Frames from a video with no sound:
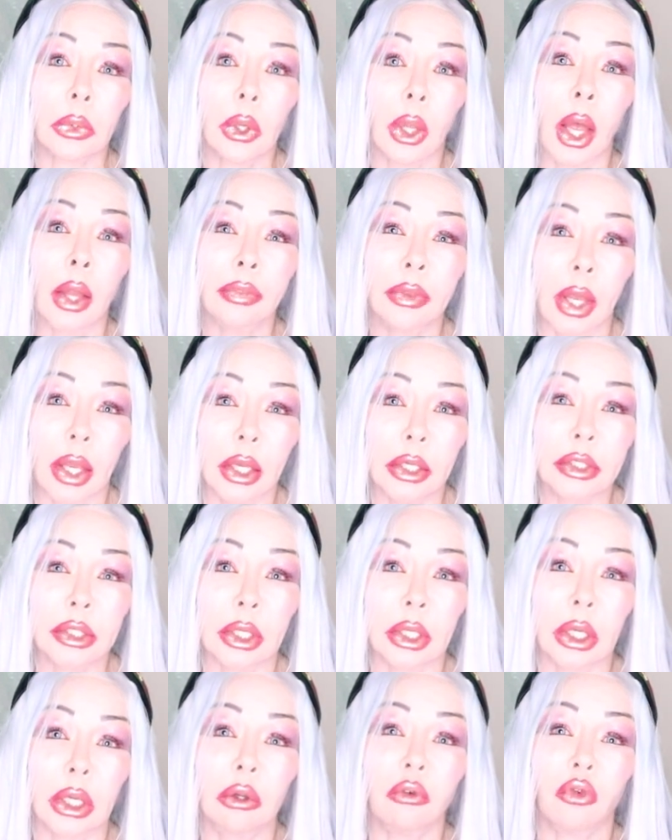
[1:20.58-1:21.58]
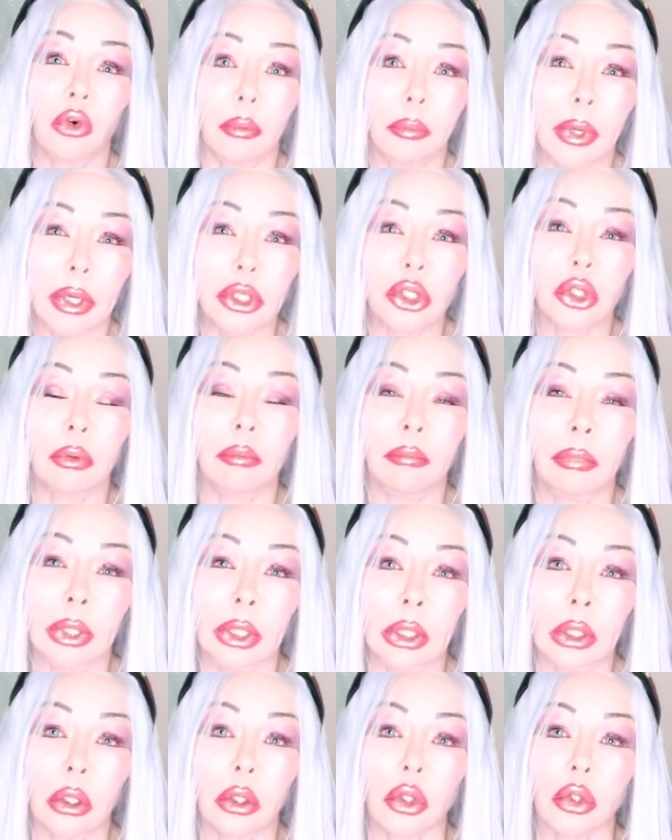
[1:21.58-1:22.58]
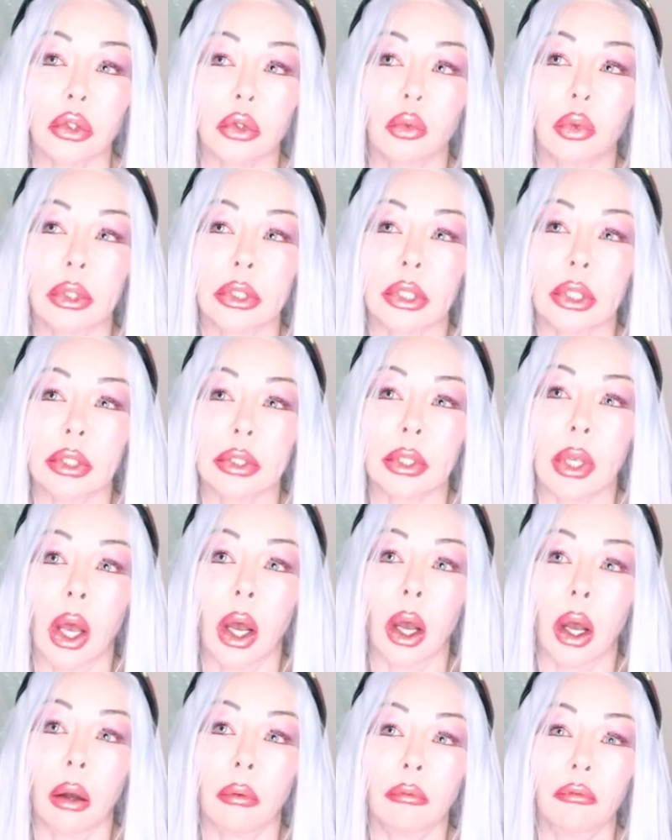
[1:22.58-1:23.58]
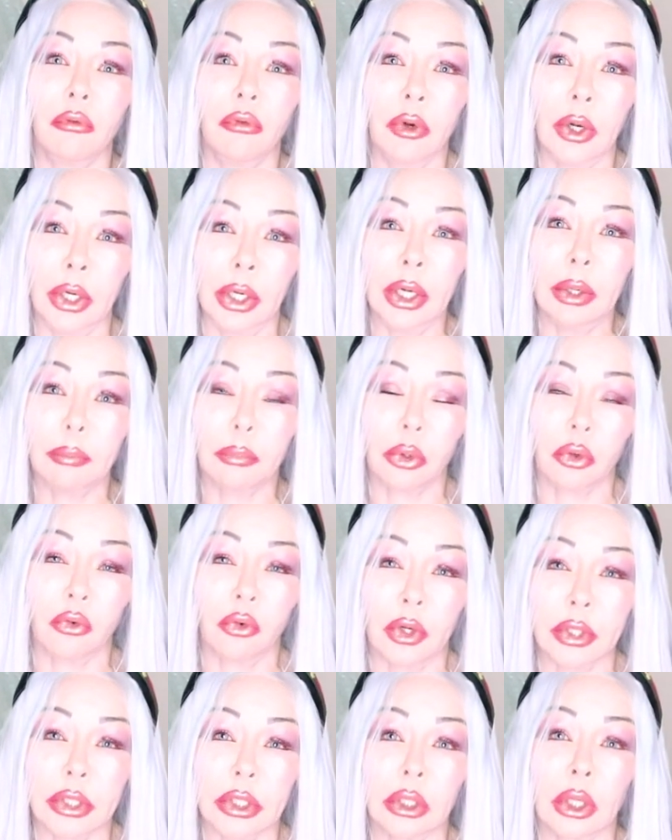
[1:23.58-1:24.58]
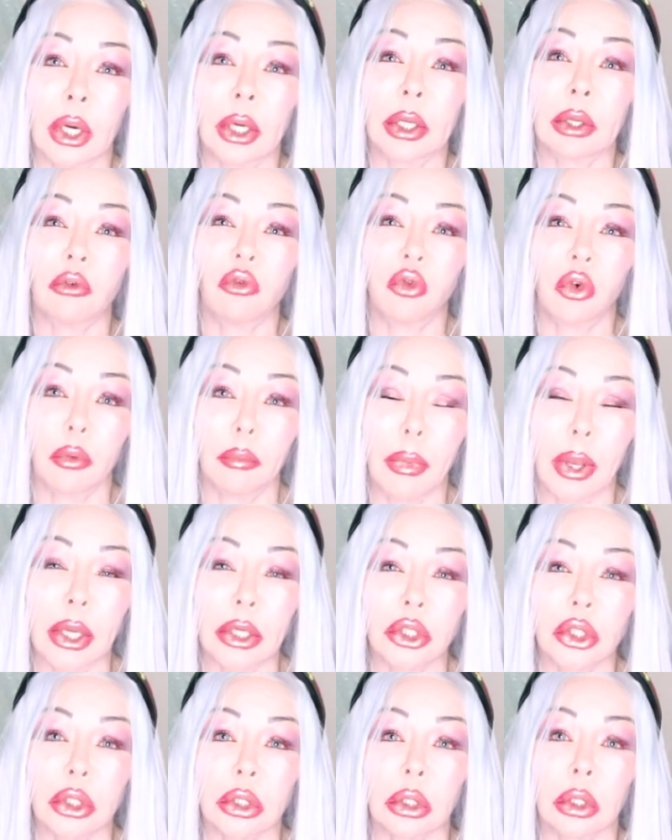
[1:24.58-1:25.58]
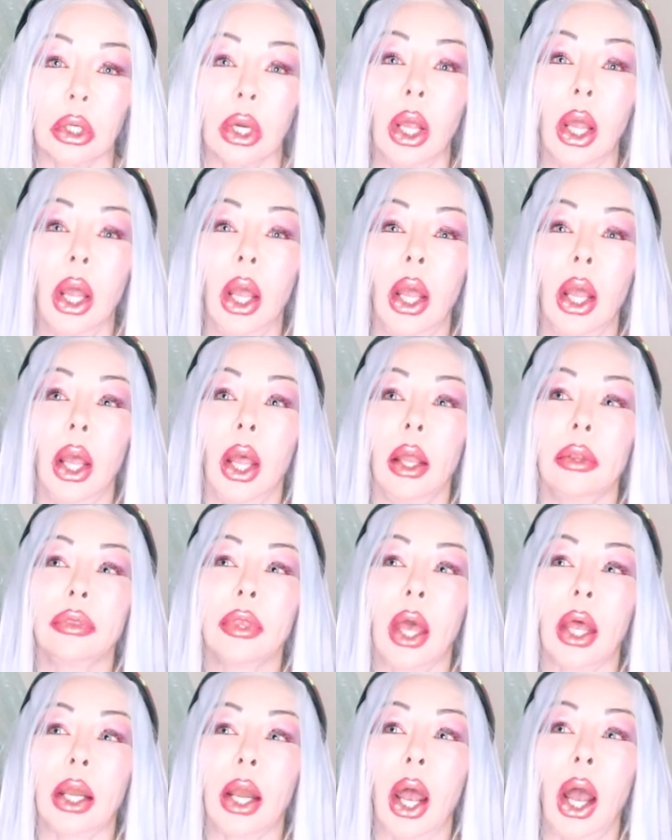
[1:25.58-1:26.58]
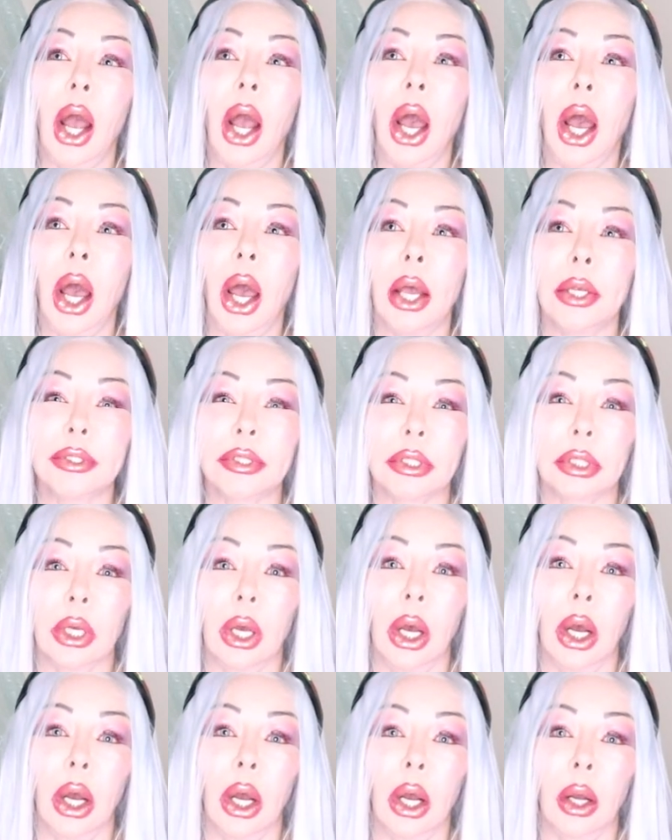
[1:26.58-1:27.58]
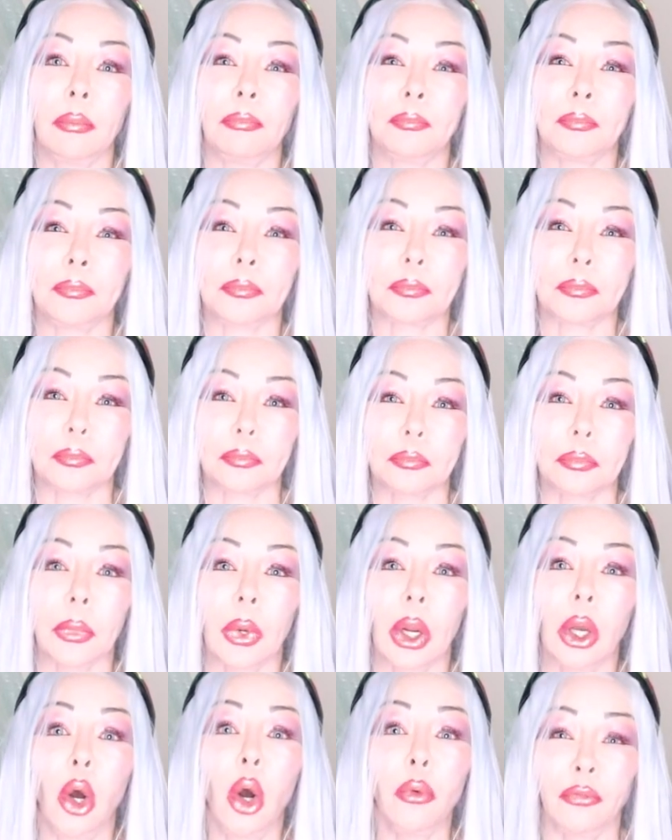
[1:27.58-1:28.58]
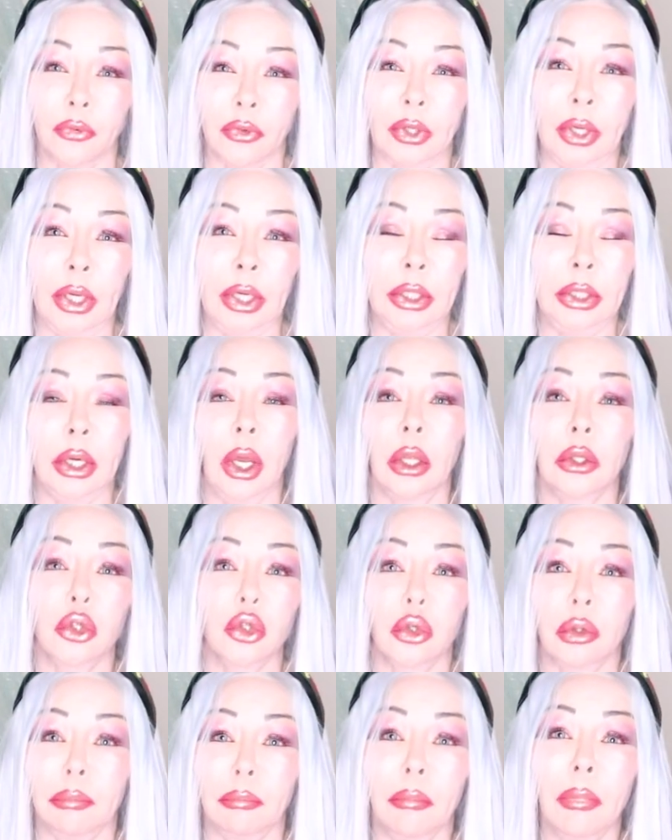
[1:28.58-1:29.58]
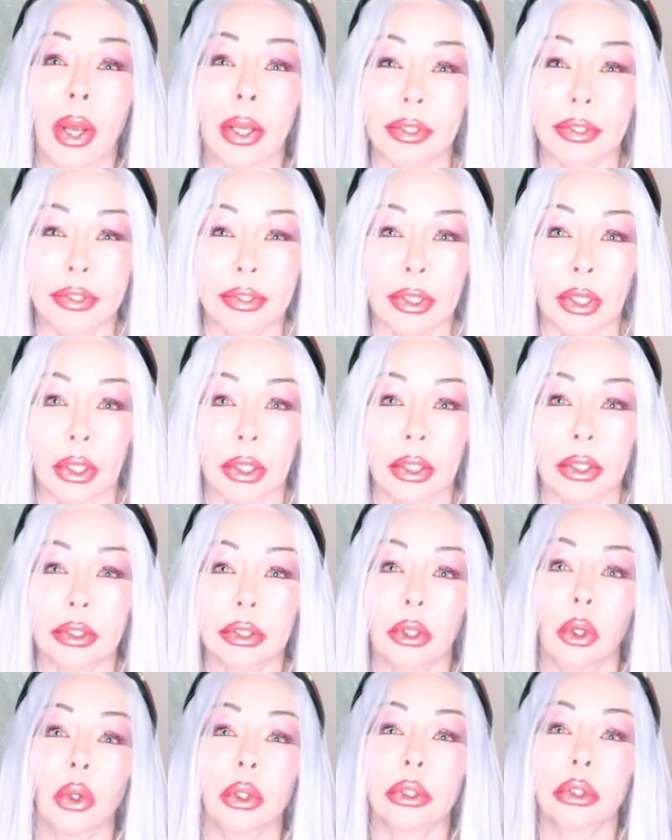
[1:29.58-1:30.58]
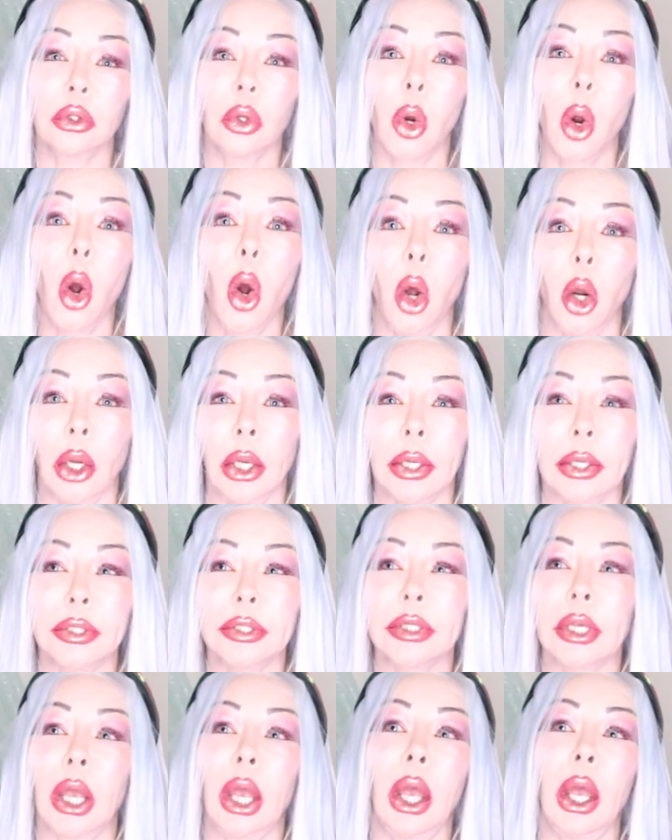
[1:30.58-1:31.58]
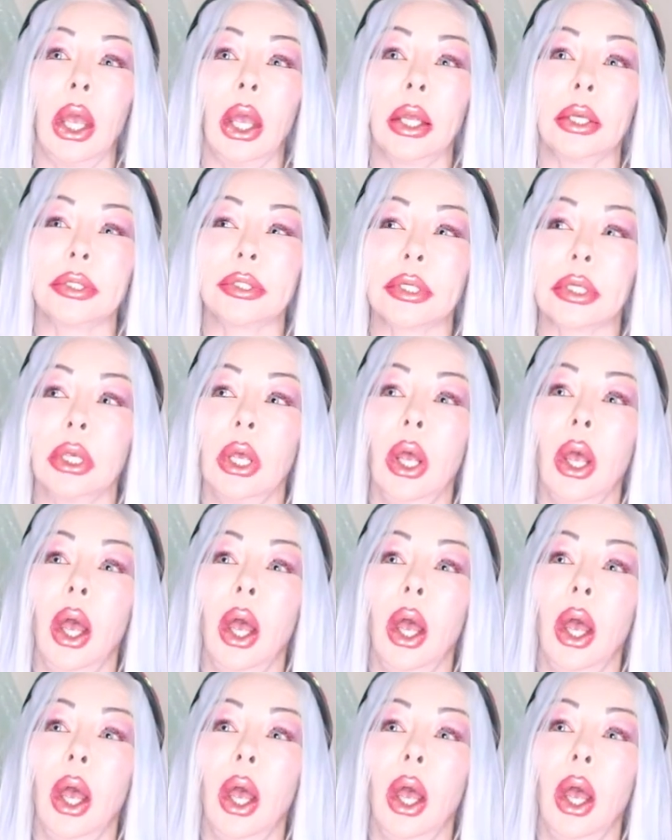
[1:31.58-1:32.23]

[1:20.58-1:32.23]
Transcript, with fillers: anti-aging information videos, which is very professional information that I had obtained through my studies, going to college, and